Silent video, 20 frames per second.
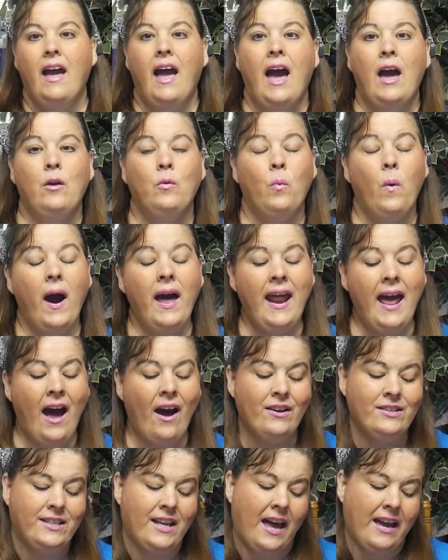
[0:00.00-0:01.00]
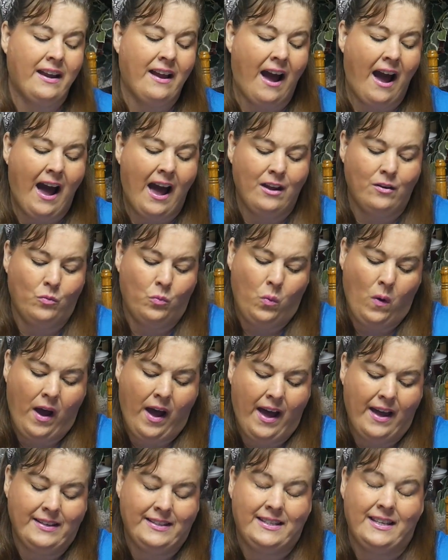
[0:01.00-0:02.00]
And what else I got
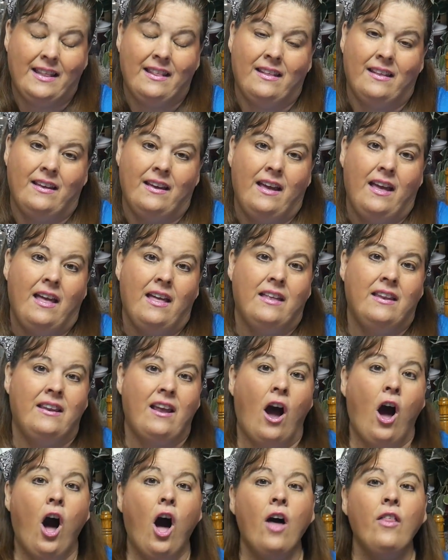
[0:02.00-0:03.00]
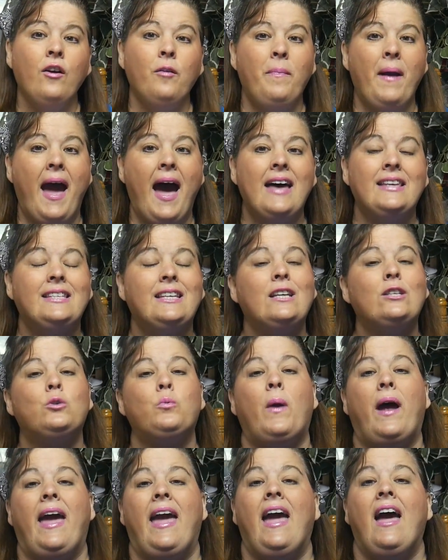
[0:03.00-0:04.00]
was all the baskets
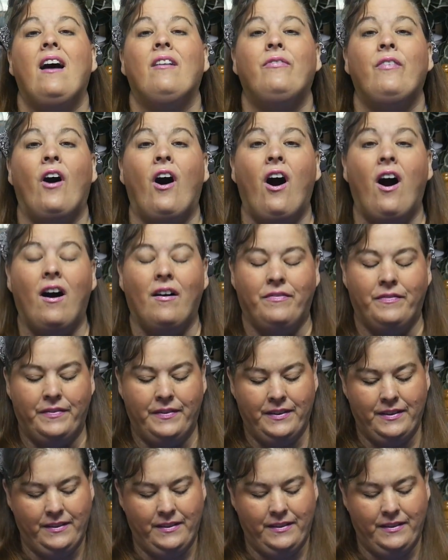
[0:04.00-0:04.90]
were half off.